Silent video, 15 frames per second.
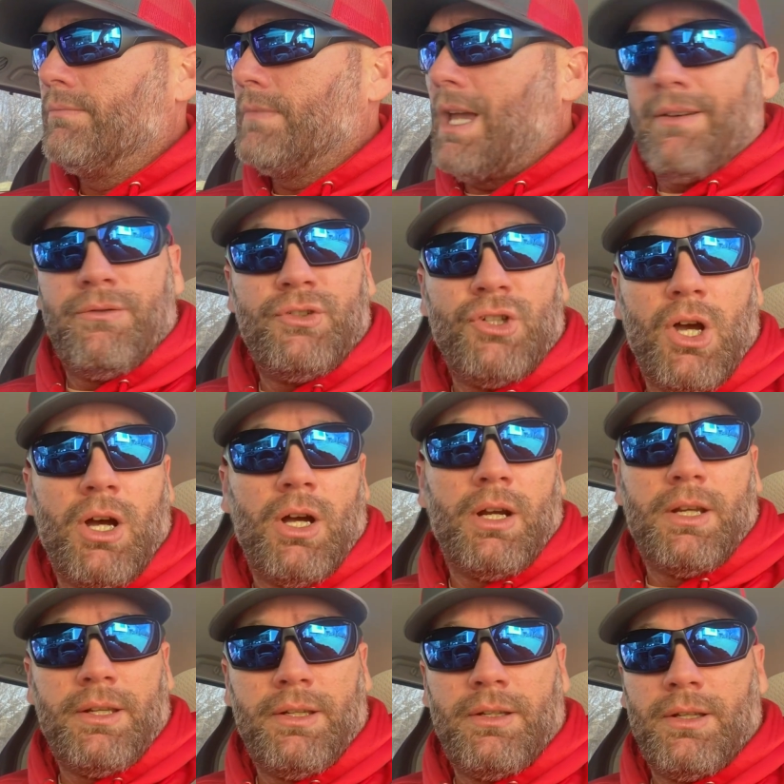have junk,
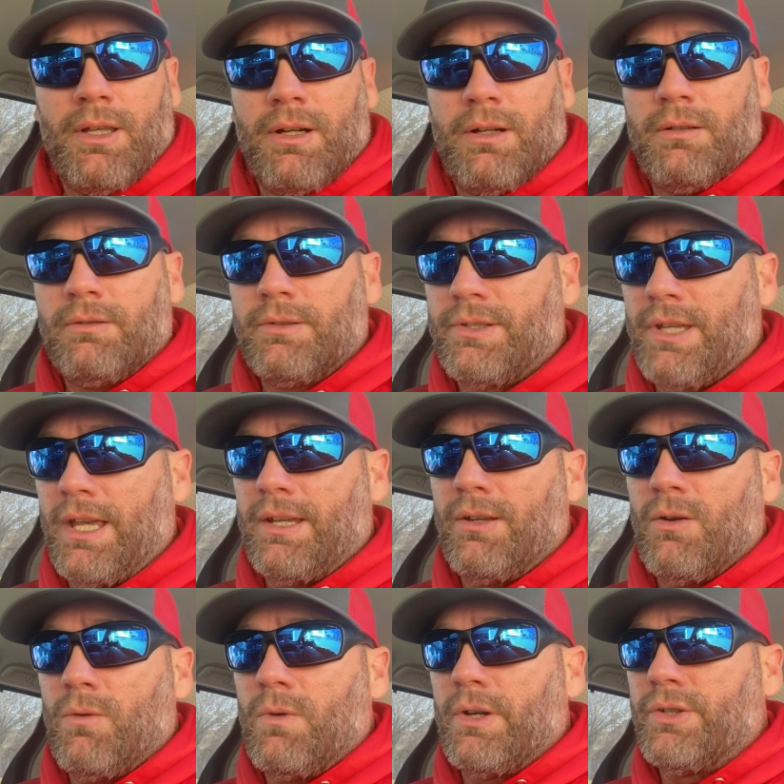you know, it's like you
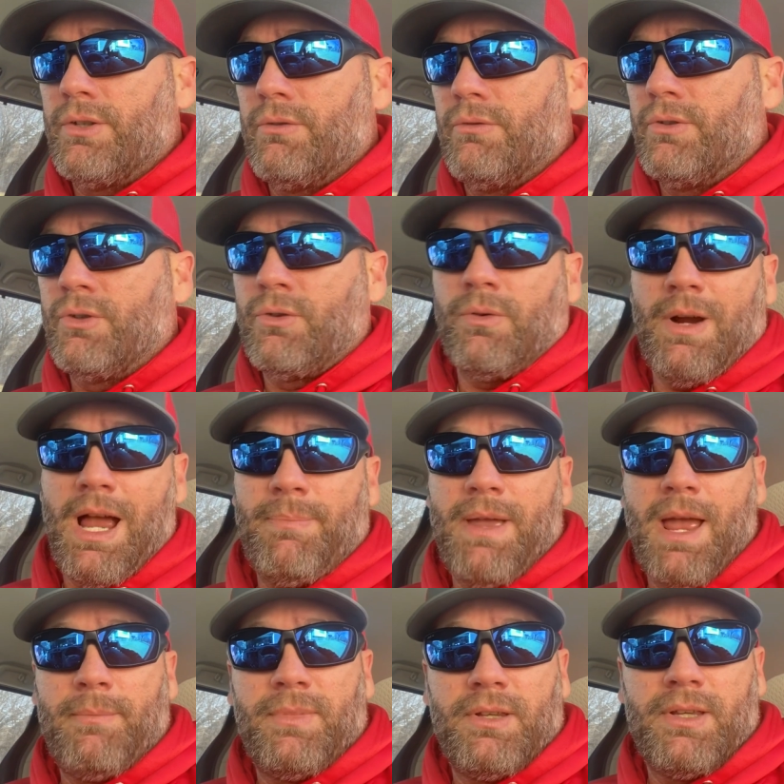don't want to shoot crap
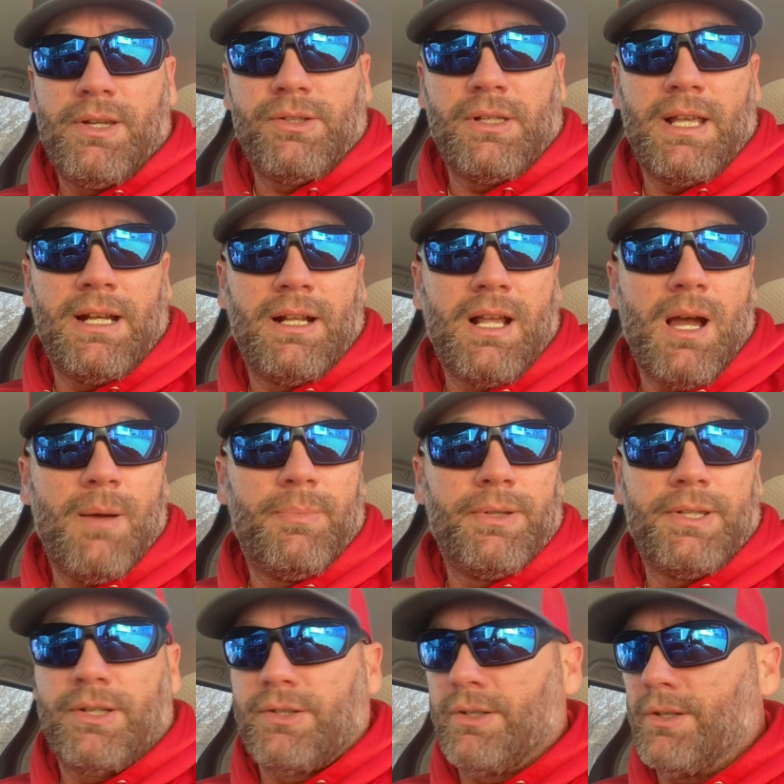ammunition at a
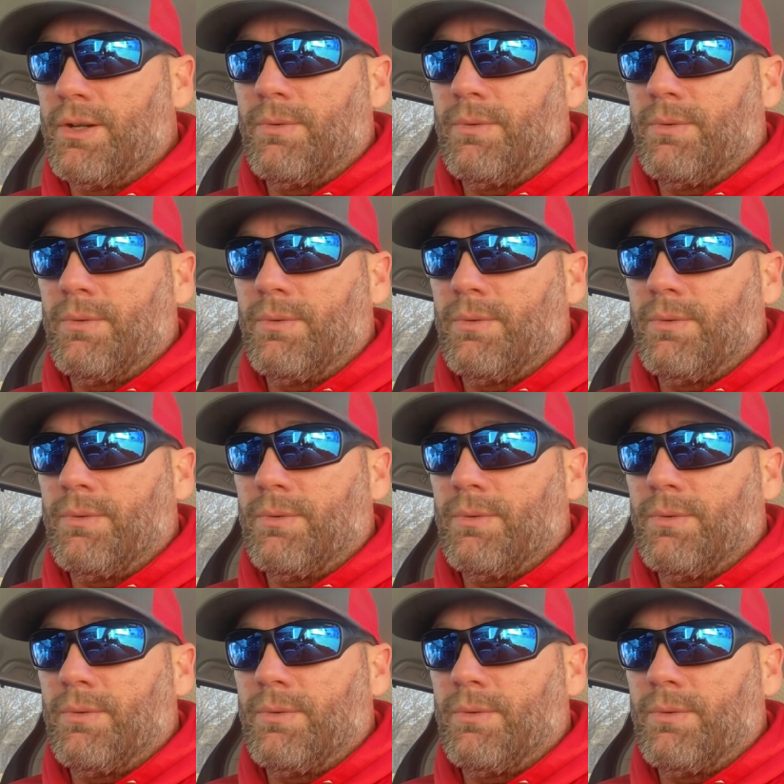competition.